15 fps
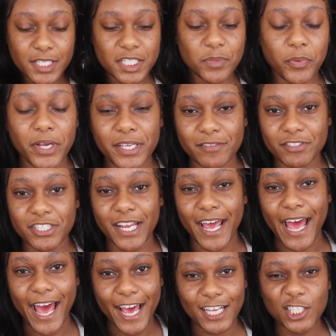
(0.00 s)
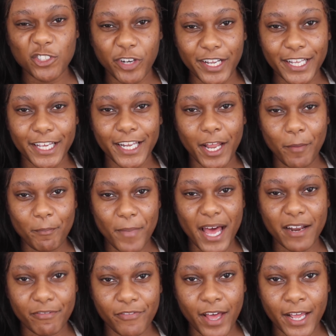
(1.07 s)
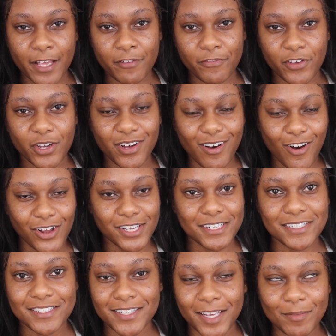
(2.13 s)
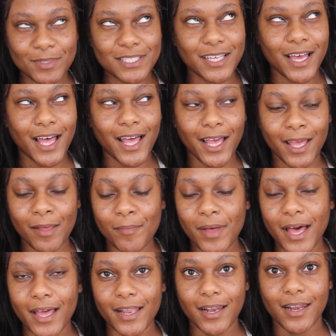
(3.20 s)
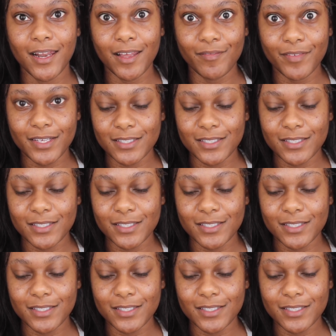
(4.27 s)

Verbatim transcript: This spray gives you that hydrating and that modifying feel all at the same time. I love